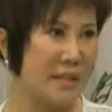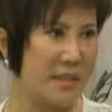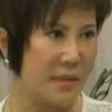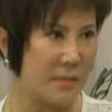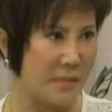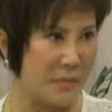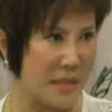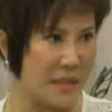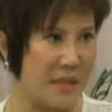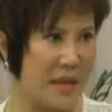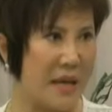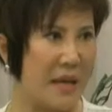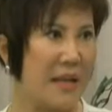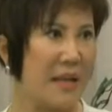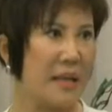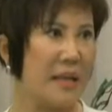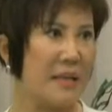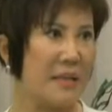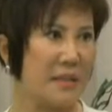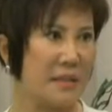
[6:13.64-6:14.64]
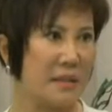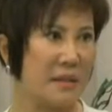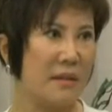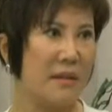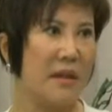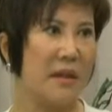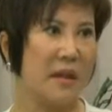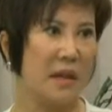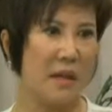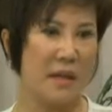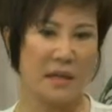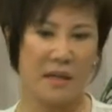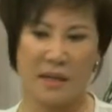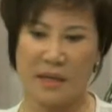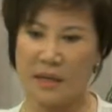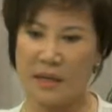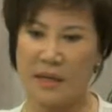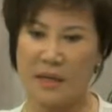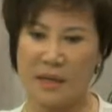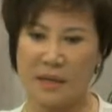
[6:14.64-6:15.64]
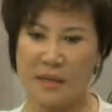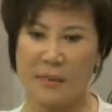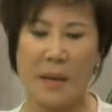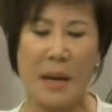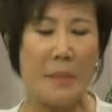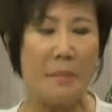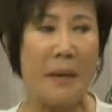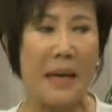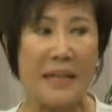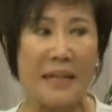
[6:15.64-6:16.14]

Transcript: submit that as my